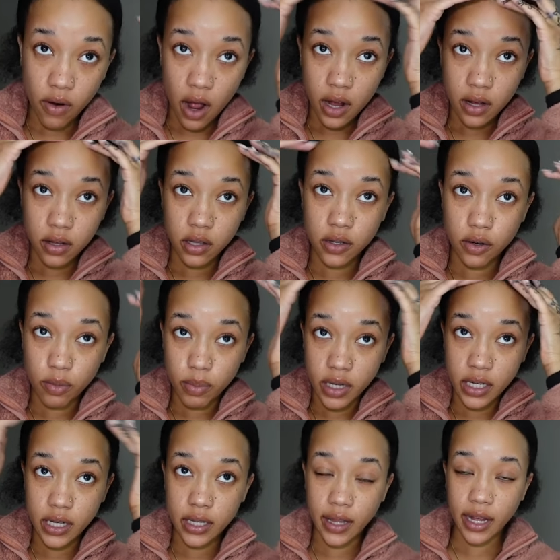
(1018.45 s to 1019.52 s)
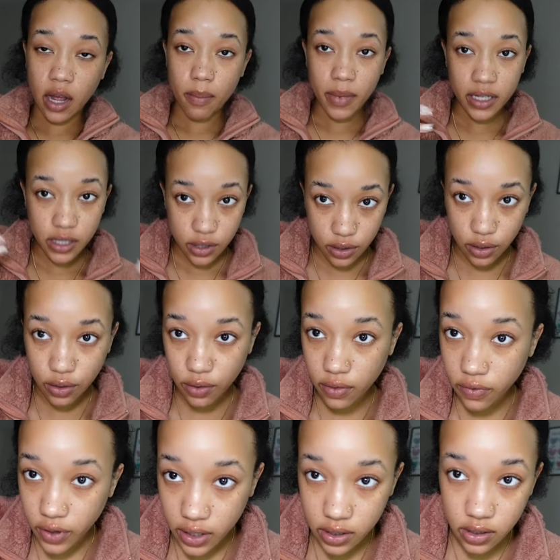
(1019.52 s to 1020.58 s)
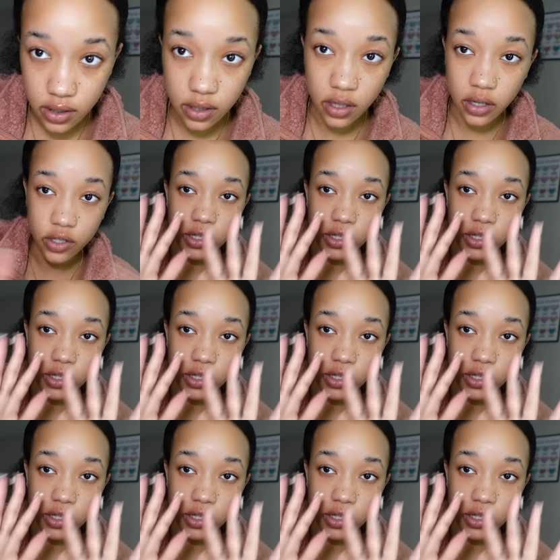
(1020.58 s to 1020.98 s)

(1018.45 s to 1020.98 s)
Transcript: rock a little bun. Like, I'm about to go fix it and